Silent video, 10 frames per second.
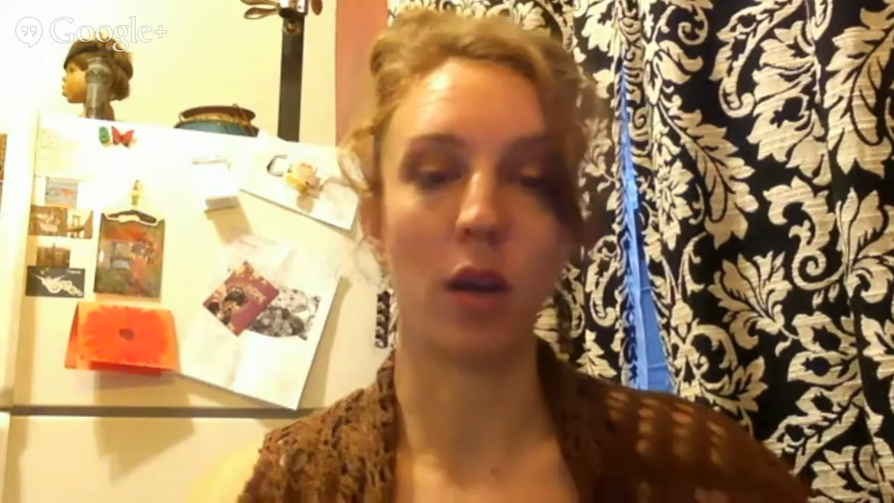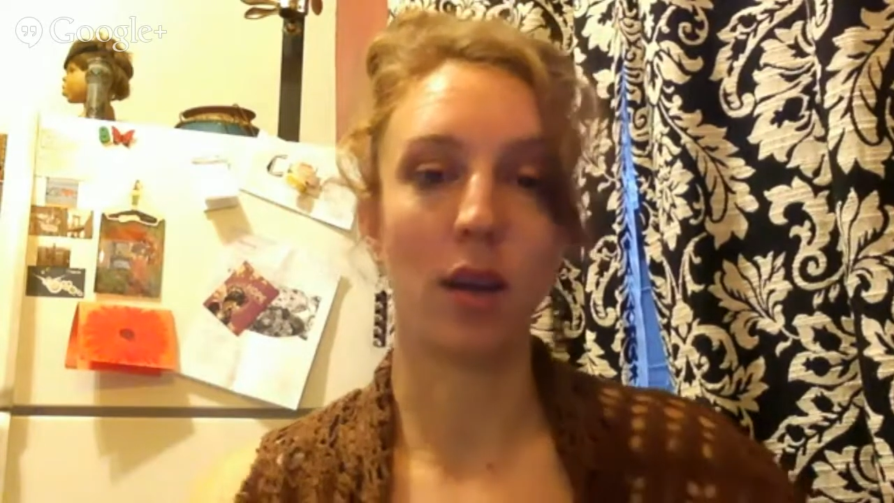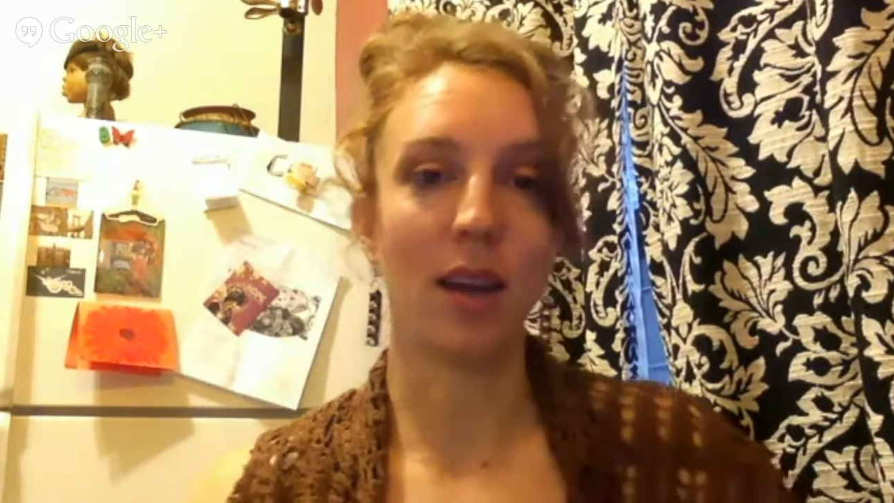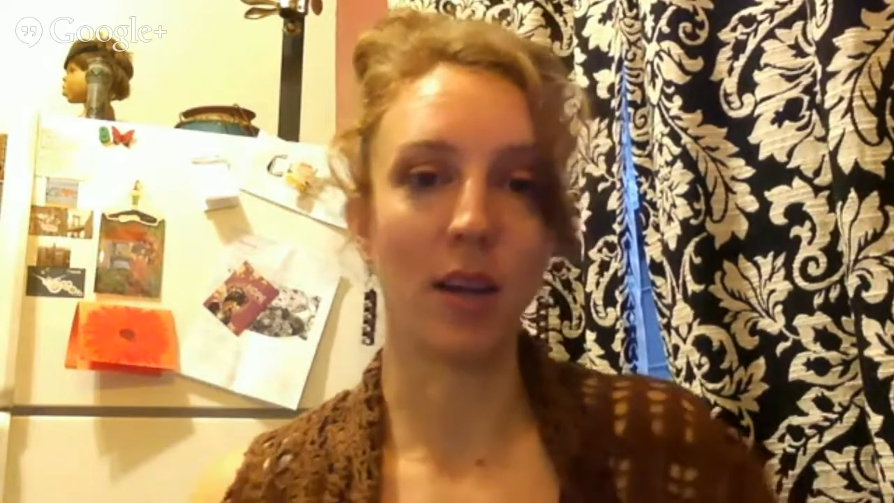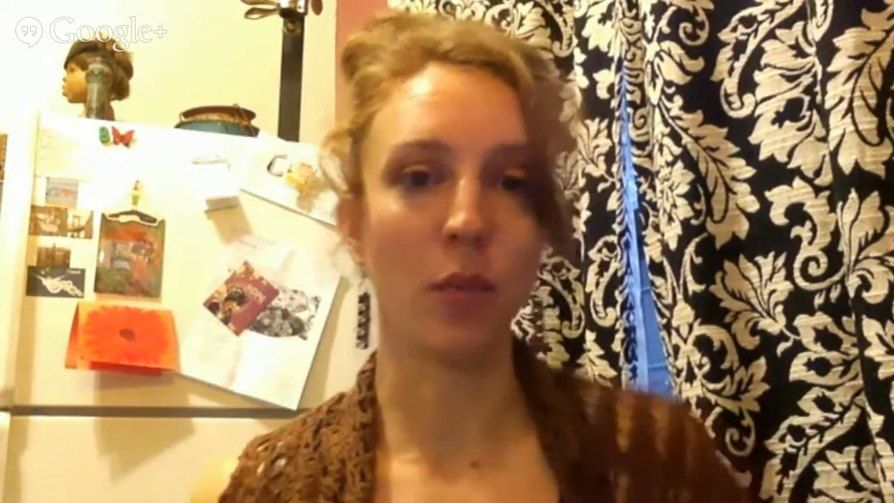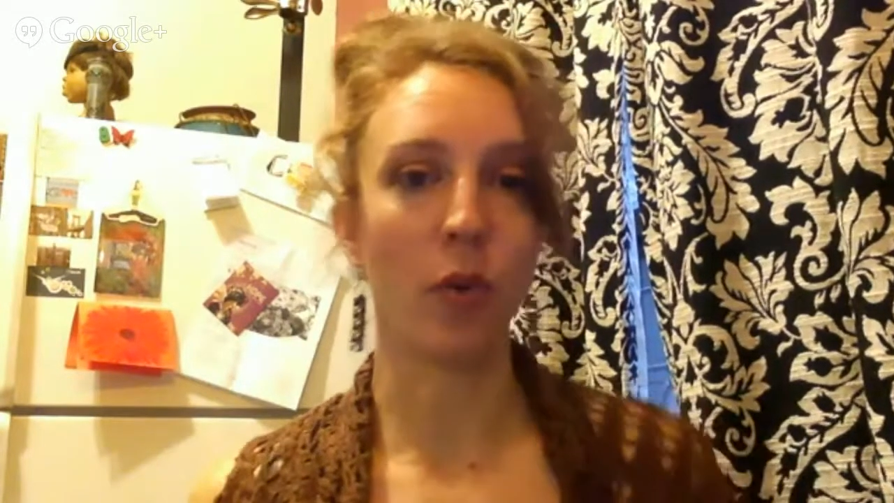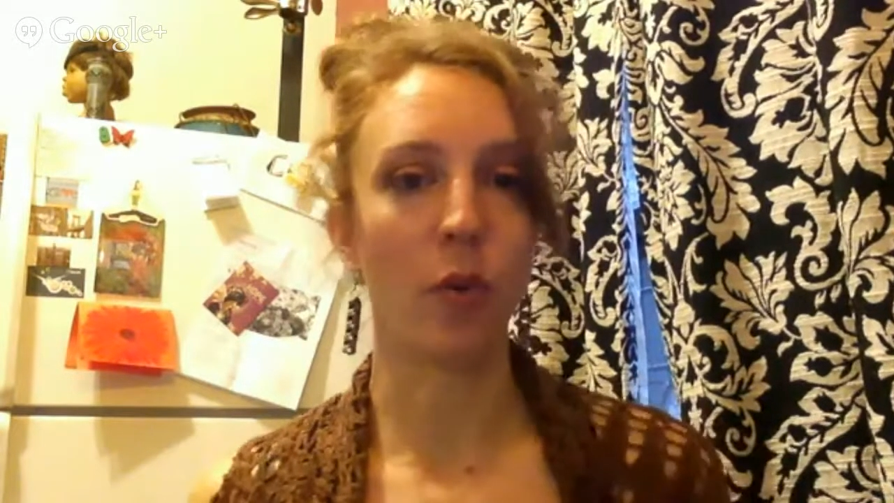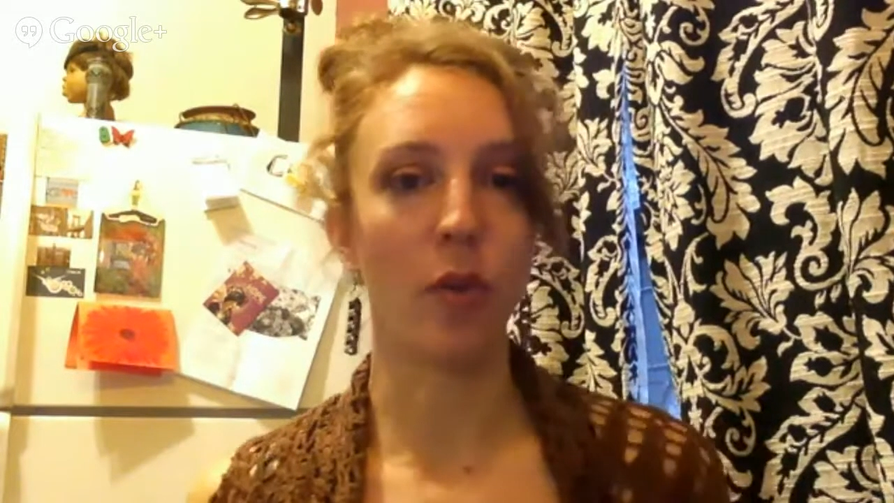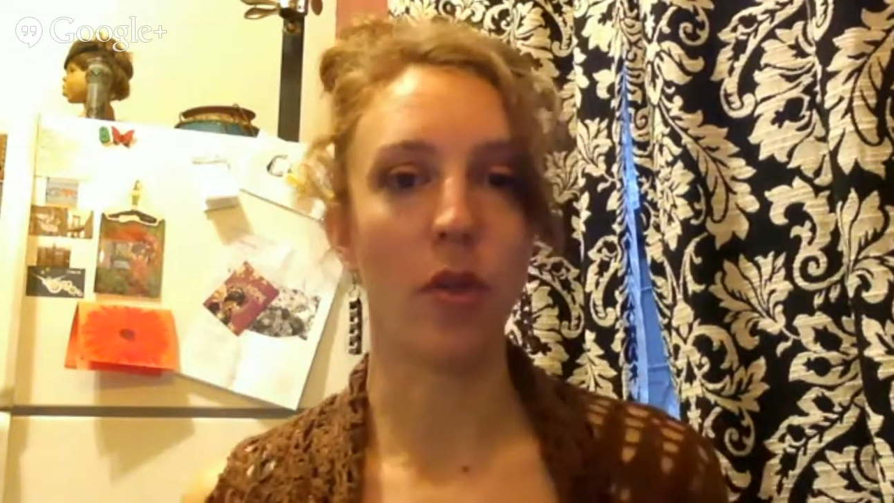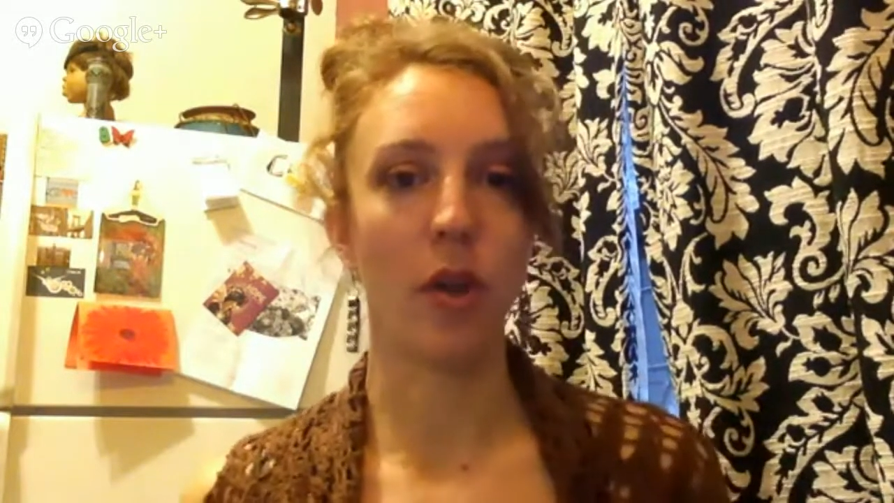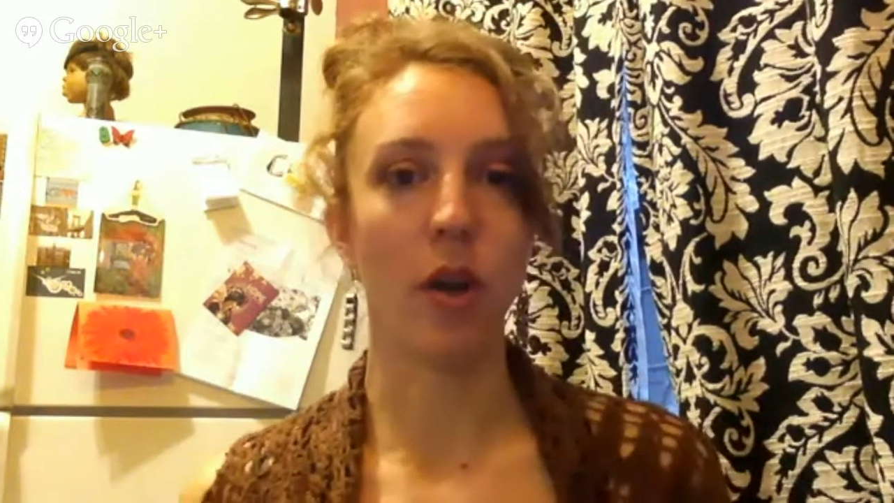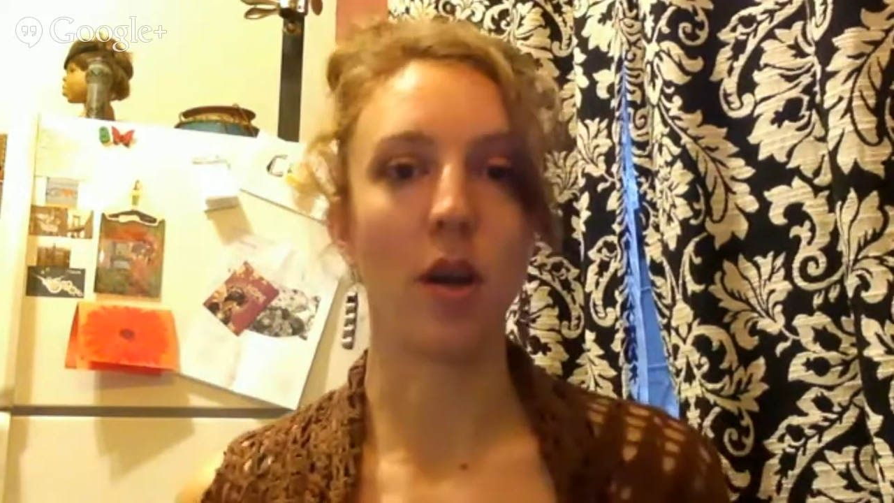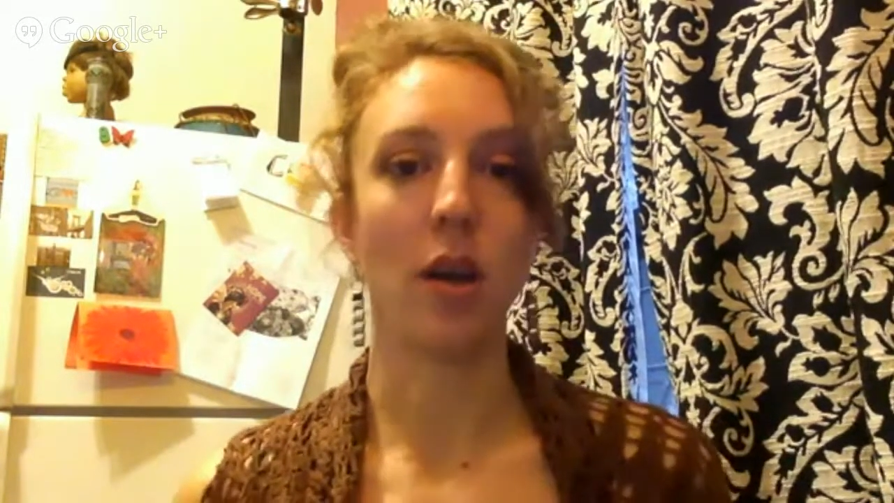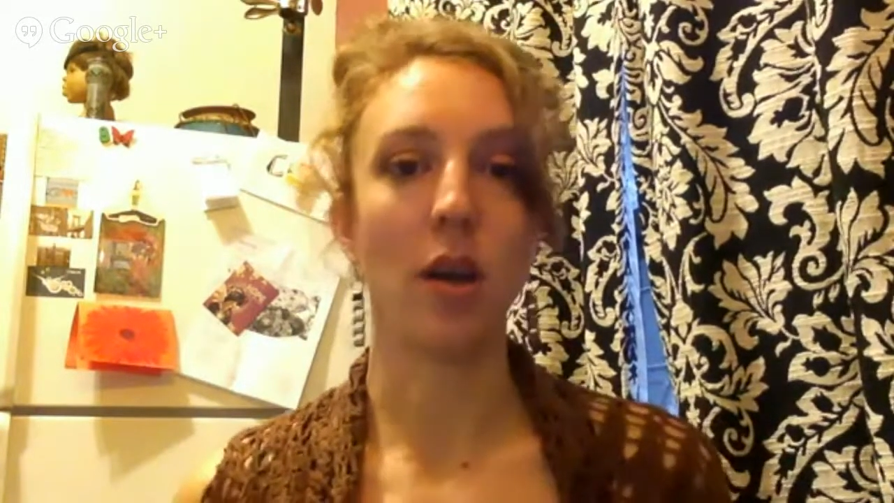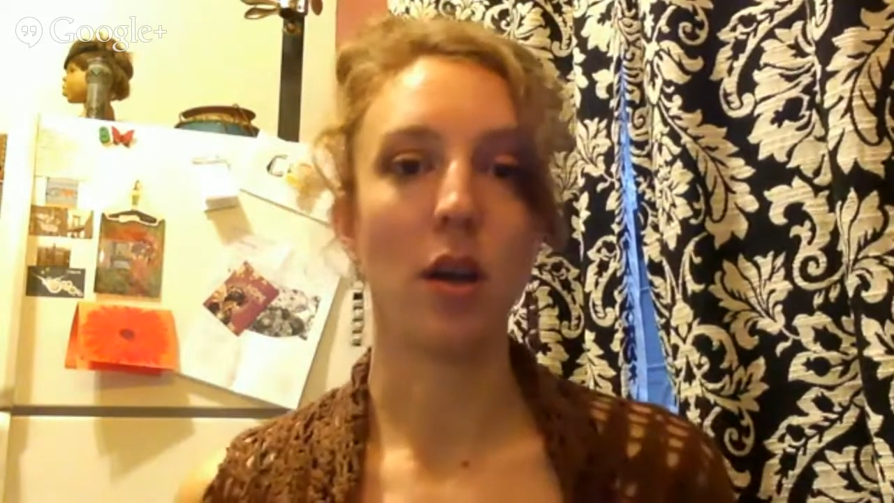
connect more with their